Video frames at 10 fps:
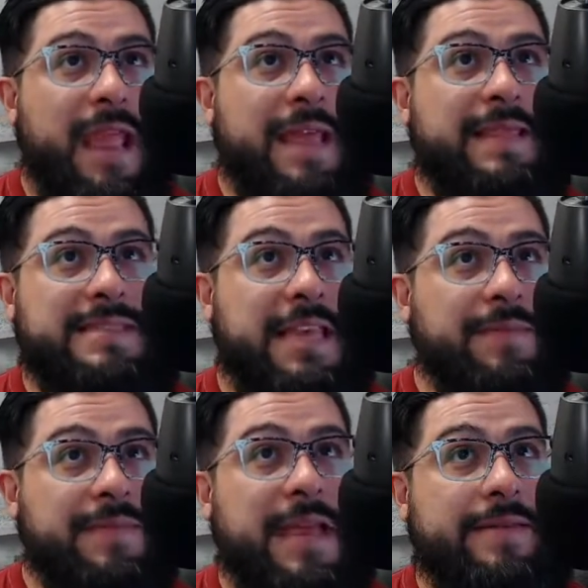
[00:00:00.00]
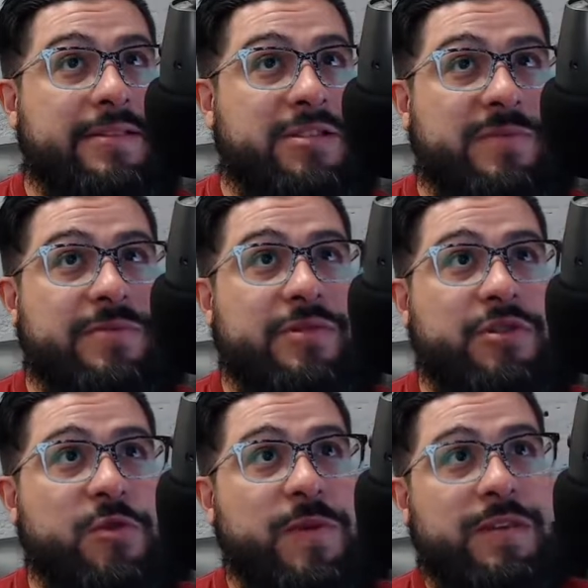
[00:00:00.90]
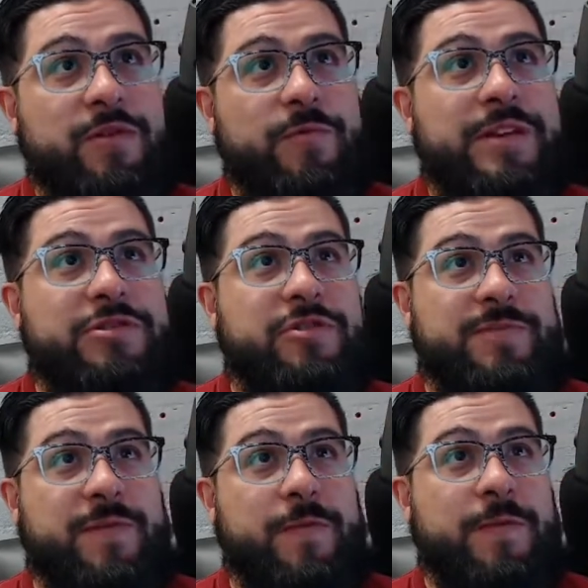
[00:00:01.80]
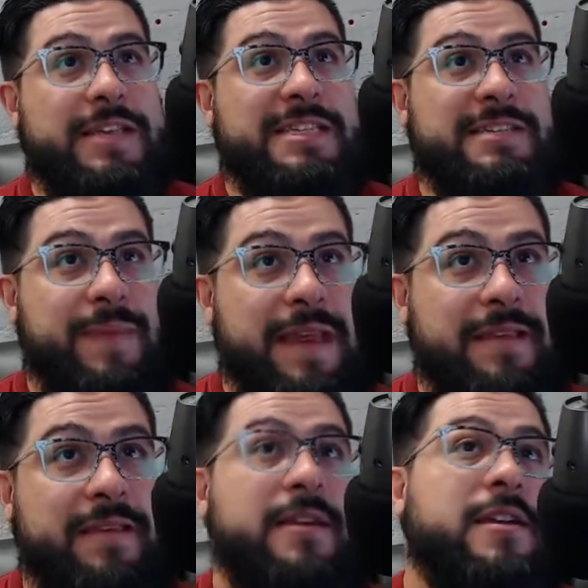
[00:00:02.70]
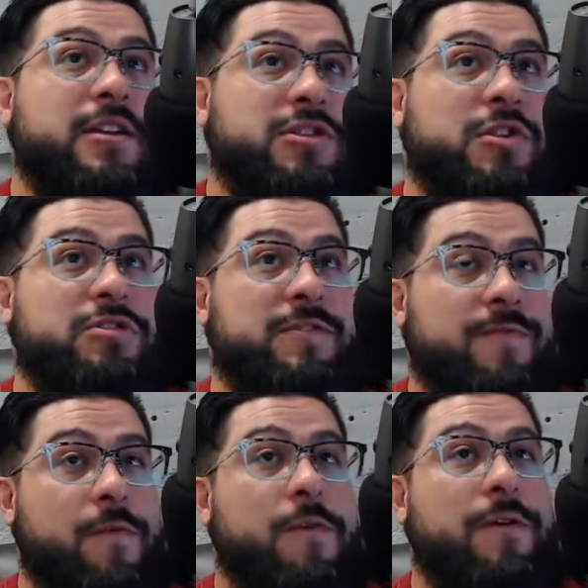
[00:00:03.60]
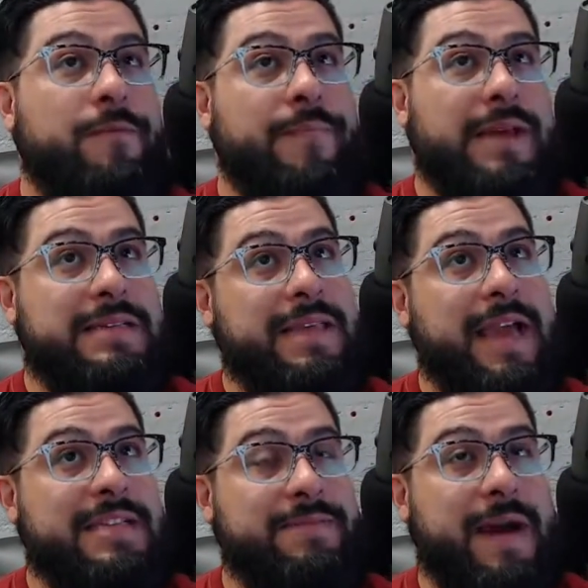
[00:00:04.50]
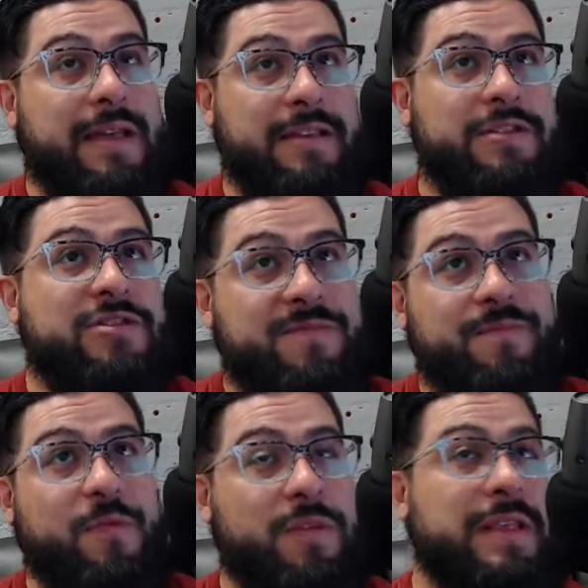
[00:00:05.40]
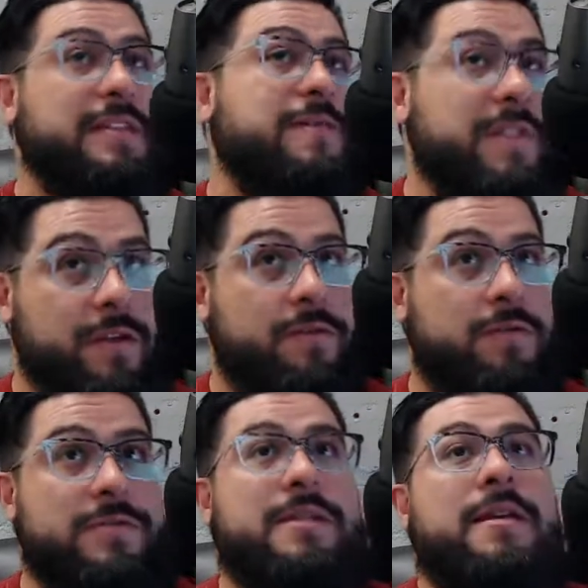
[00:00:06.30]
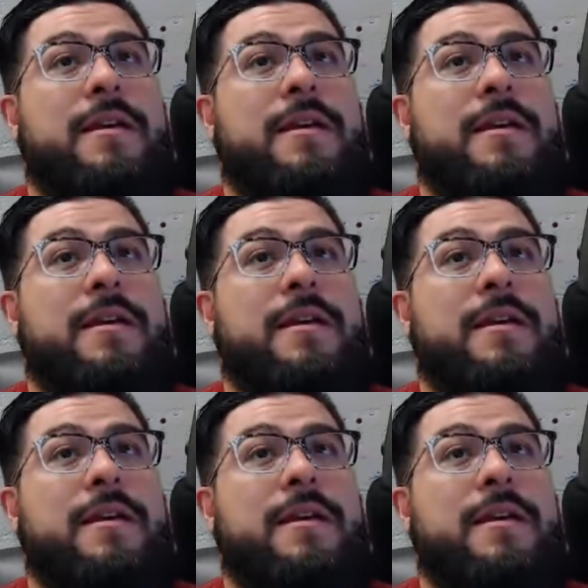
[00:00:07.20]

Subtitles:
At the same time, consumers are doing their research before they spend, searching for best gas mileage, more likely vehicles.